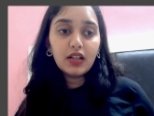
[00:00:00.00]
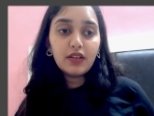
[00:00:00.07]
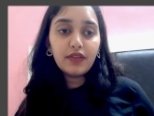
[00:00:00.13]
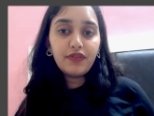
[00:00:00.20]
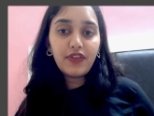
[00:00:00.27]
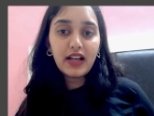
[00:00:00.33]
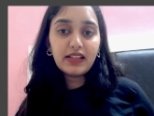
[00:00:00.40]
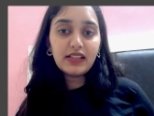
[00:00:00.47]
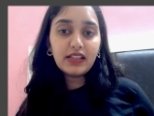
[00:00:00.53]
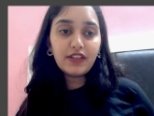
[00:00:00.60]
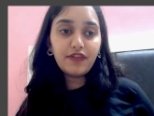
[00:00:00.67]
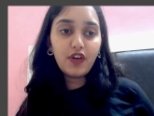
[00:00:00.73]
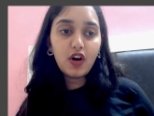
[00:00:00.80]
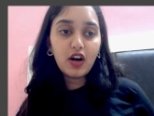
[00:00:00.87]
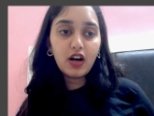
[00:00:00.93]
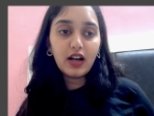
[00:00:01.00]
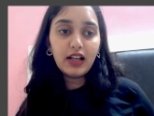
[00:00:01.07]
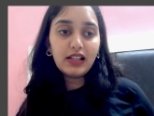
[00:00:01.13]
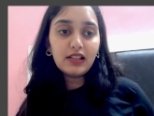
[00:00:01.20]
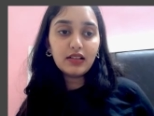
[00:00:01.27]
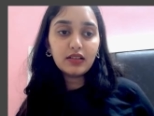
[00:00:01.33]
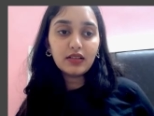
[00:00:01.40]
first of all,
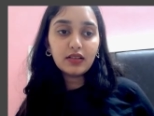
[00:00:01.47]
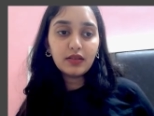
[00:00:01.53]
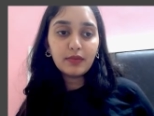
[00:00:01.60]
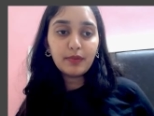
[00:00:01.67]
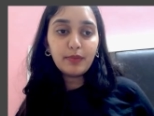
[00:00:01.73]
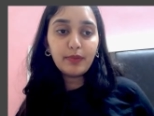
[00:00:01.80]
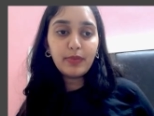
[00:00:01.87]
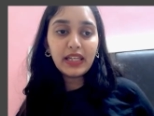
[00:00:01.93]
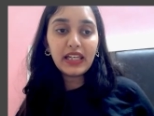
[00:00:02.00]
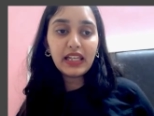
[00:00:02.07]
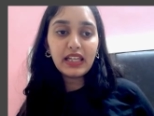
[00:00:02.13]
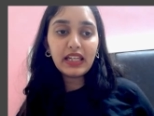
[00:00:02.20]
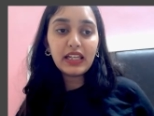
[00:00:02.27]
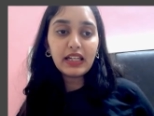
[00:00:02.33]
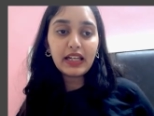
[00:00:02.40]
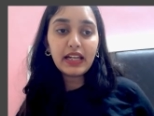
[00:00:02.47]
B